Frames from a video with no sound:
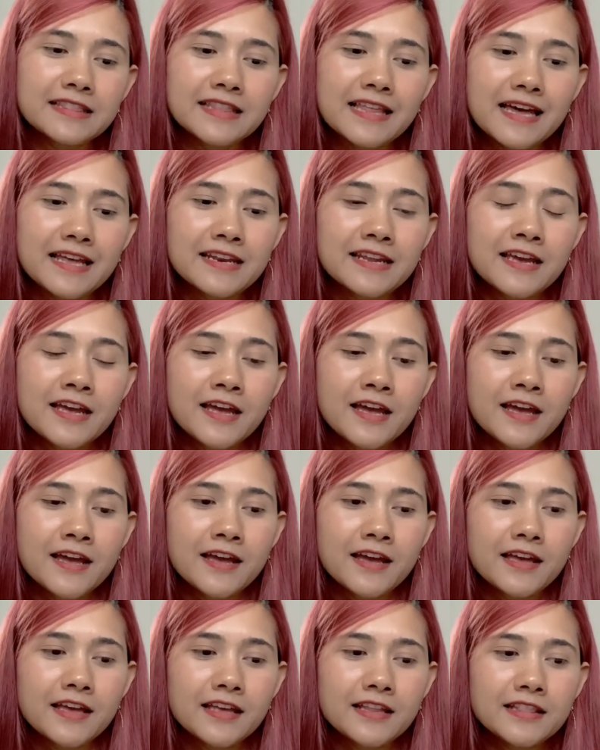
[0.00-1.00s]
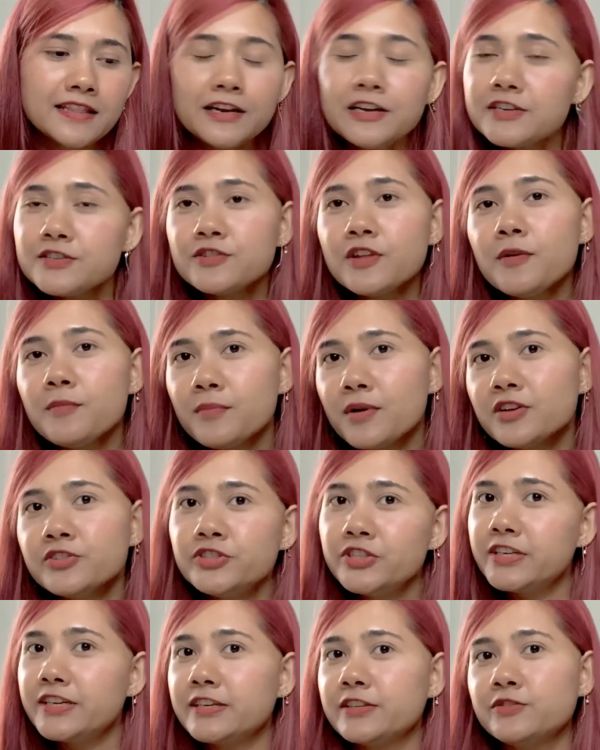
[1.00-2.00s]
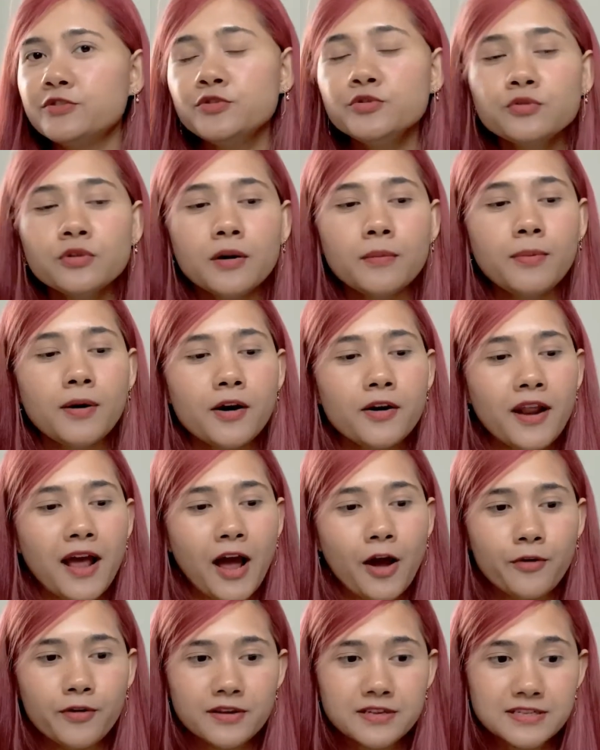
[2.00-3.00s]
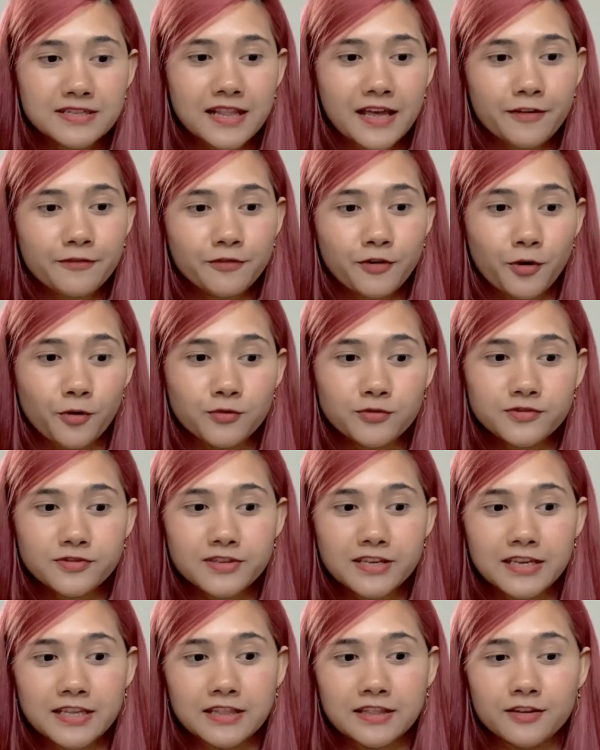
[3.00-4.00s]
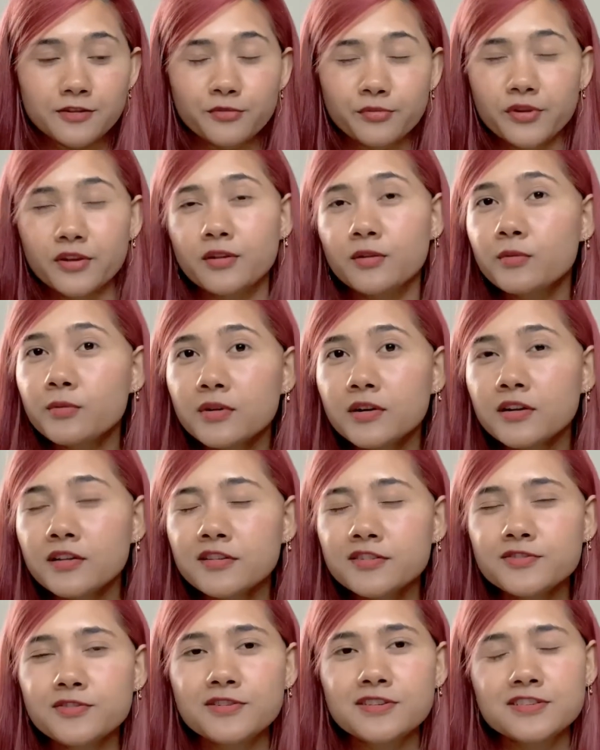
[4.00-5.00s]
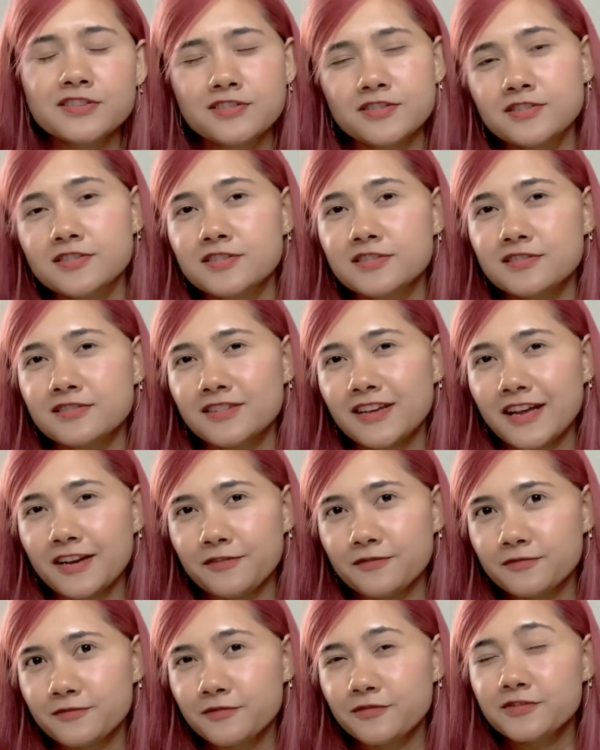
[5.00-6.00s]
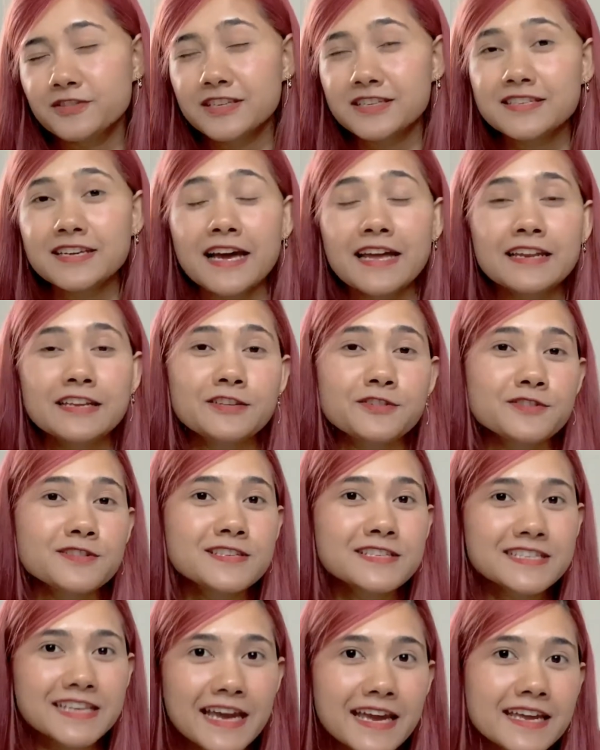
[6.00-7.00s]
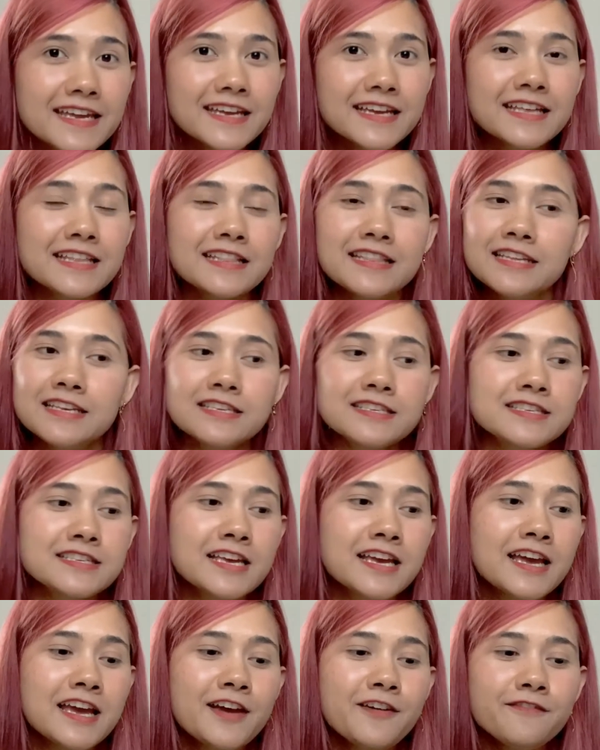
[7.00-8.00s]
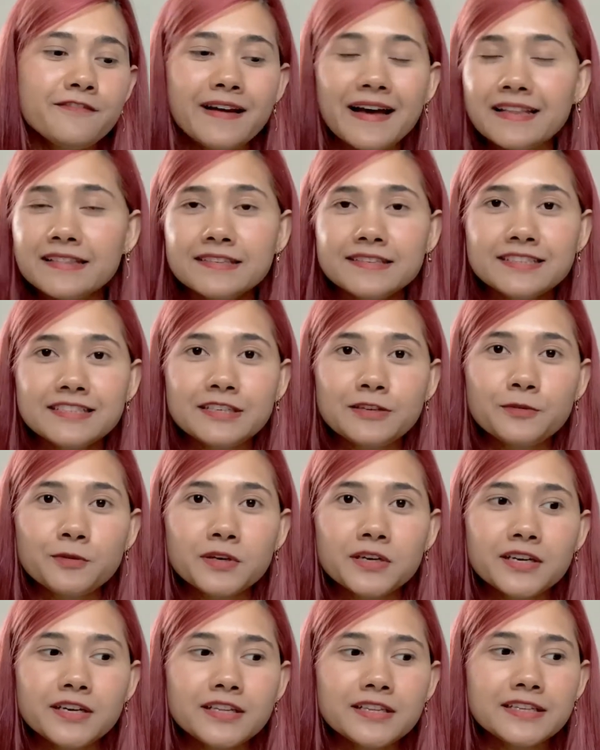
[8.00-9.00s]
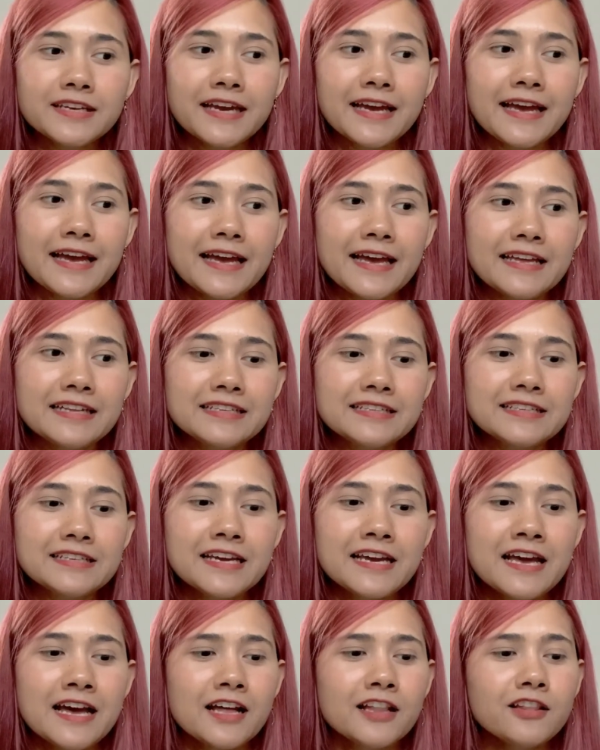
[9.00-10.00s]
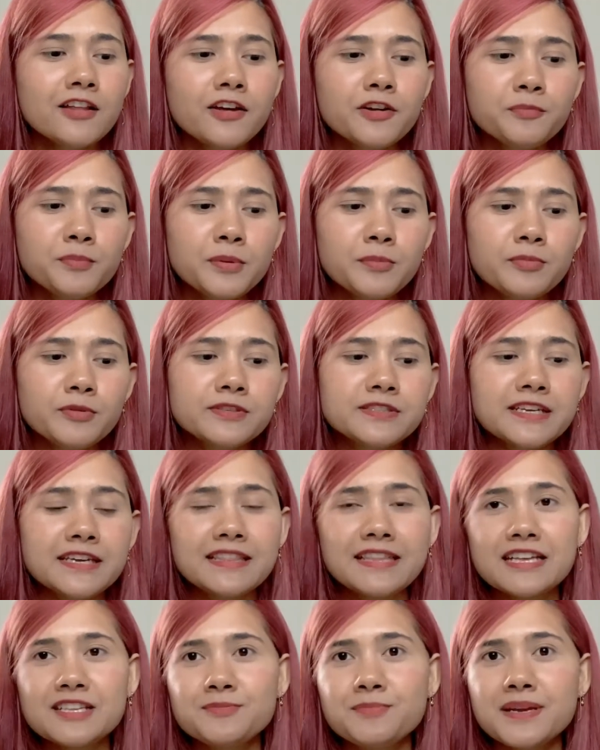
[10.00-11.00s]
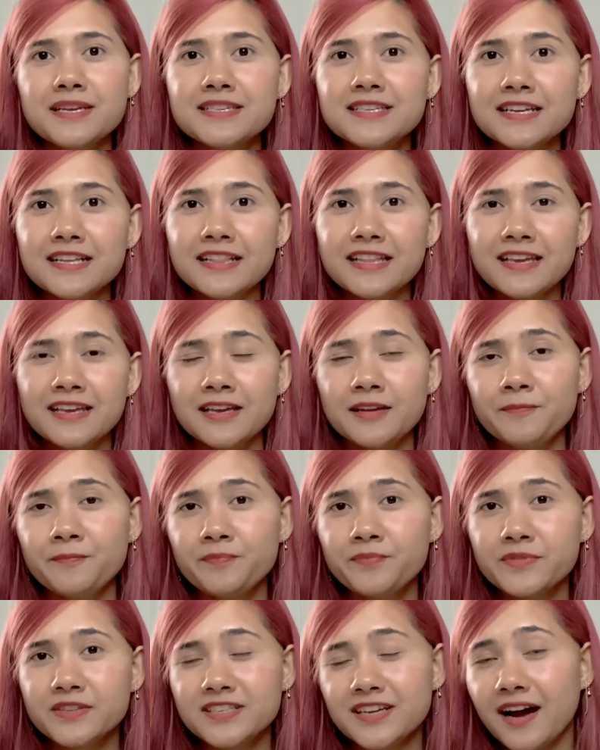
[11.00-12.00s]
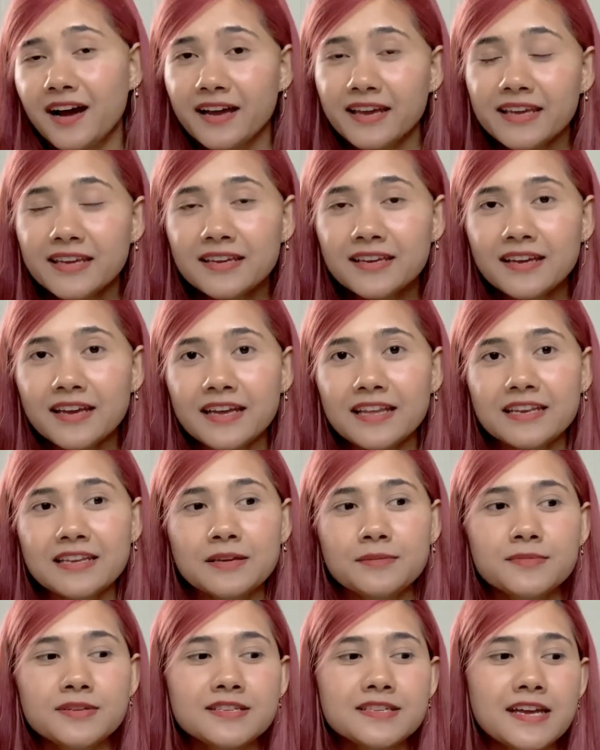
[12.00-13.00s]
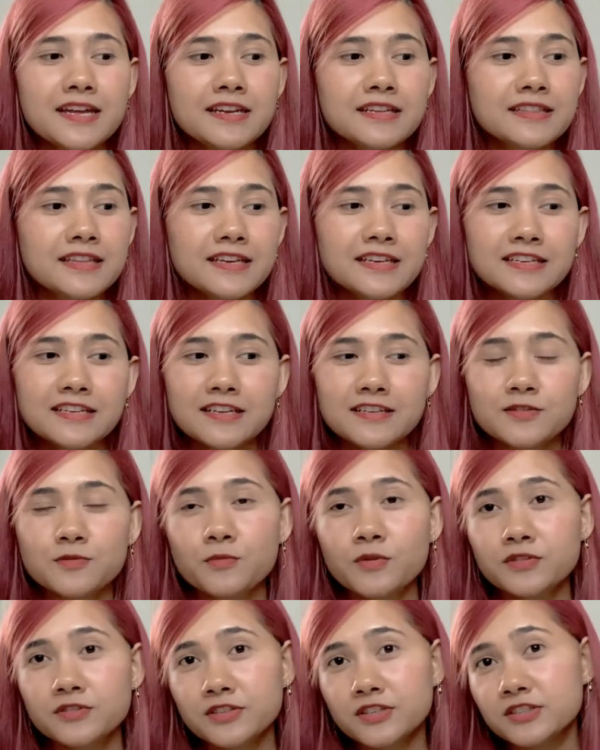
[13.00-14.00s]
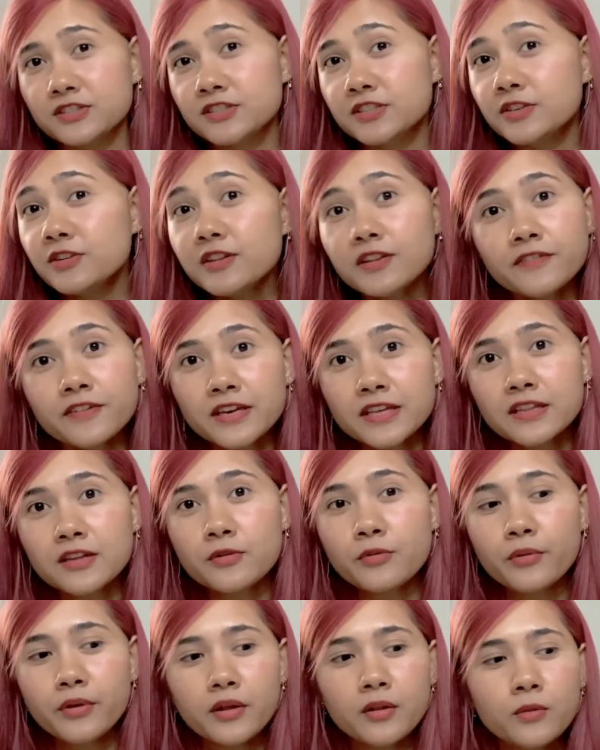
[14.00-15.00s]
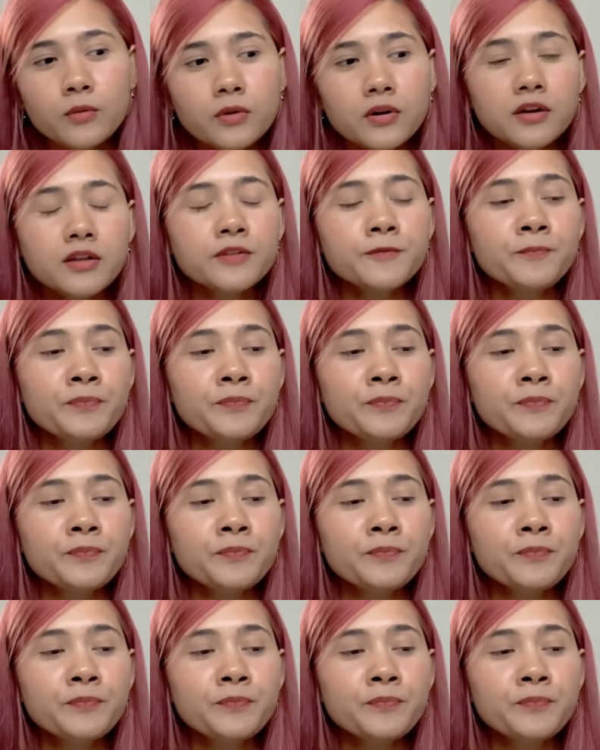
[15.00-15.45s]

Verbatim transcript: that there is not much he can do about how his life goes in the real world so he's just kind of deciding to stay in this fantasy world and a lot of people say that's basically him dying and him deciding that he doesn't want to continue living in the real world